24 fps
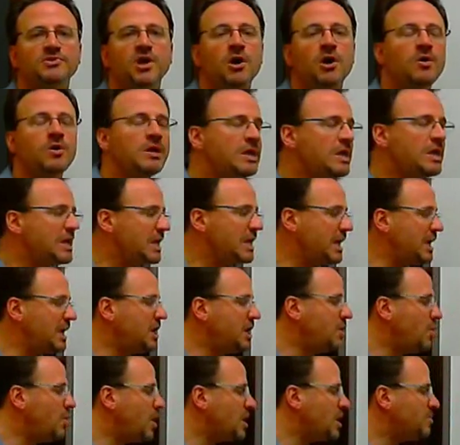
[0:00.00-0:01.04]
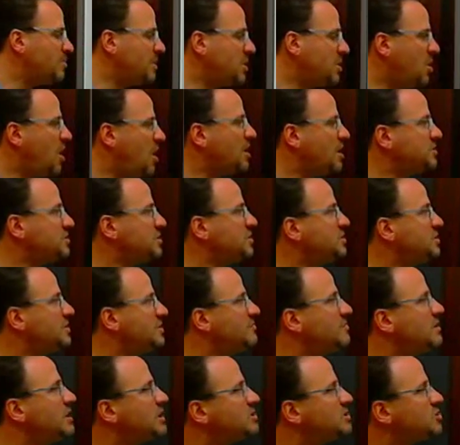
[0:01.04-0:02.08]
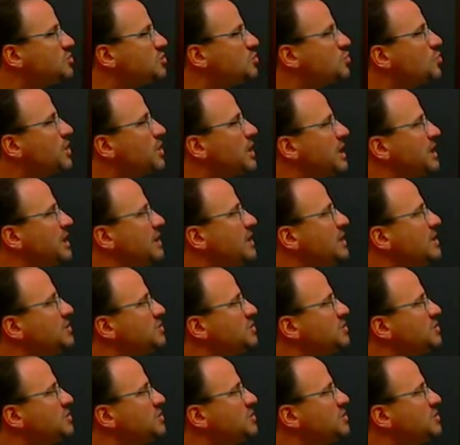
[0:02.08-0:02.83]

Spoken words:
So anyway, be cautious of these 3.